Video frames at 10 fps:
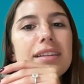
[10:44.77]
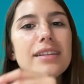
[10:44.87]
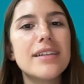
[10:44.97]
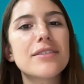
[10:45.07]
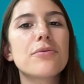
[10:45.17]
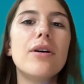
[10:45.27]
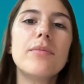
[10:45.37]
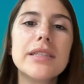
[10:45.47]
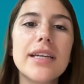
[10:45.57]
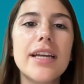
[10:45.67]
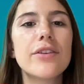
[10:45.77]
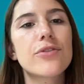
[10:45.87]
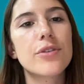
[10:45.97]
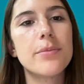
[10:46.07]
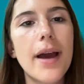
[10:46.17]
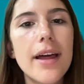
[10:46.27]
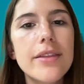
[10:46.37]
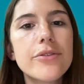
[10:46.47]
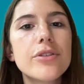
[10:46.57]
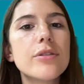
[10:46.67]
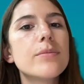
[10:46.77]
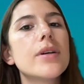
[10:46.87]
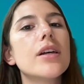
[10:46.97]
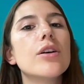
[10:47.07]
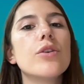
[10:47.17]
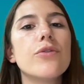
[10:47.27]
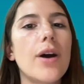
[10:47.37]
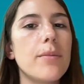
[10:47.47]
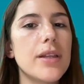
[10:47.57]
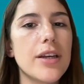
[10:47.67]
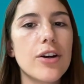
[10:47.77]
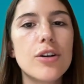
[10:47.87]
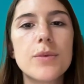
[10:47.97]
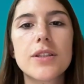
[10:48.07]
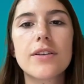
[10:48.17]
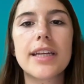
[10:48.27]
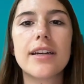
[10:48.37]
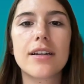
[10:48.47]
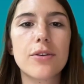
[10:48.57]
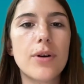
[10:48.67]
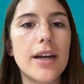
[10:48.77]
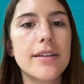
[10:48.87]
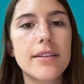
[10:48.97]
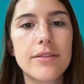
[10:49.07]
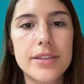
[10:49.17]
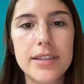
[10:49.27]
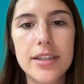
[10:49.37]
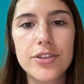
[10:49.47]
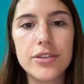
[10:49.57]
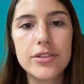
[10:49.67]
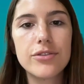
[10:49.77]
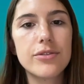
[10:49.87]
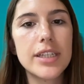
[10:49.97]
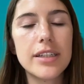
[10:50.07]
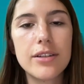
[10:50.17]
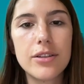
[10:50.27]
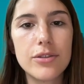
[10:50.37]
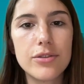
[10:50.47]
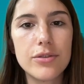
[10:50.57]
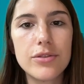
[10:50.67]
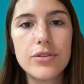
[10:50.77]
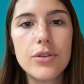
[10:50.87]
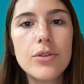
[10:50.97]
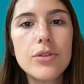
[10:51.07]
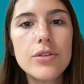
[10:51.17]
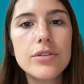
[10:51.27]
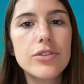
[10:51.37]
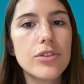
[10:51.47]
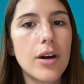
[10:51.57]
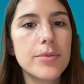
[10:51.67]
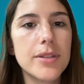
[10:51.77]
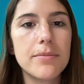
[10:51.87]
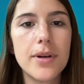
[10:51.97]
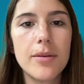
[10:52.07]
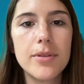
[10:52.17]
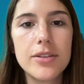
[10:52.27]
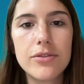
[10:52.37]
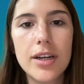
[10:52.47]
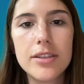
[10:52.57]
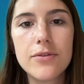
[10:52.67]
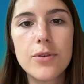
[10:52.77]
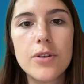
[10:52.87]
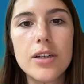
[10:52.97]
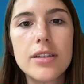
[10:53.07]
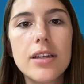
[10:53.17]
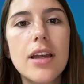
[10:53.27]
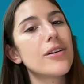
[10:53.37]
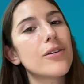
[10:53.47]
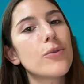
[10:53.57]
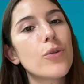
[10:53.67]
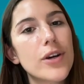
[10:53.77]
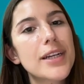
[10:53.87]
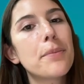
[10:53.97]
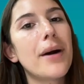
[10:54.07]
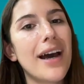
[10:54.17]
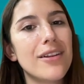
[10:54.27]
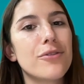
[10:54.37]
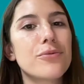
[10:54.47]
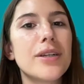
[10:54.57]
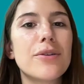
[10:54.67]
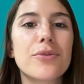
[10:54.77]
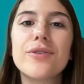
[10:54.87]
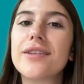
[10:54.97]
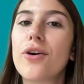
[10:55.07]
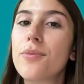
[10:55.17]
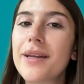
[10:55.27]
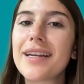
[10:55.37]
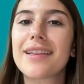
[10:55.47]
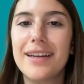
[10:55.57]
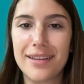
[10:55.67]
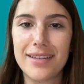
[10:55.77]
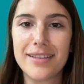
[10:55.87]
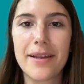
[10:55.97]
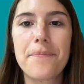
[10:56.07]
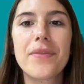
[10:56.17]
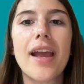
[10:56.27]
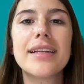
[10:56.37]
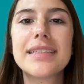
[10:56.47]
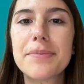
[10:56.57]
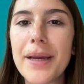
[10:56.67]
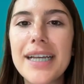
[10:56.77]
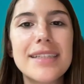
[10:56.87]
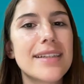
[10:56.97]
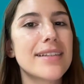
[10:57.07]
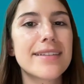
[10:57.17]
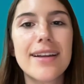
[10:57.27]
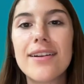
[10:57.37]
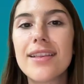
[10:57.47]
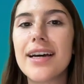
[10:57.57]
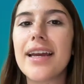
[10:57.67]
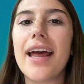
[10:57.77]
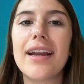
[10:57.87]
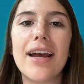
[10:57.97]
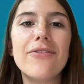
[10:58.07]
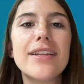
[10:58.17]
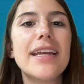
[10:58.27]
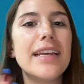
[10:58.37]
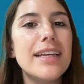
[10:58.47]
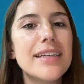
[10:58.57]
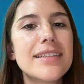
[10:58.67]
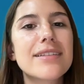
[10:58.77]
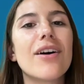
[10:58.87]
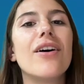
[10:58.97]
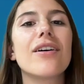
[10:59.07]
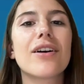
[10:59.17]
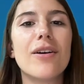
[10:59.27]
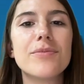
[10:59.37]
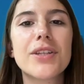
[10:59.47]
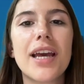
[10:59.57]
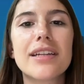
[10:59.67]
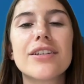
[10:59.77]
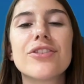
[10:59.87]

this well-maintained 4-bedroom family home is located on a quiet residential street close to schools, shops, and public transport. WorkPilot rewrote the opening like this. Space, sunlight, and everyday ease come together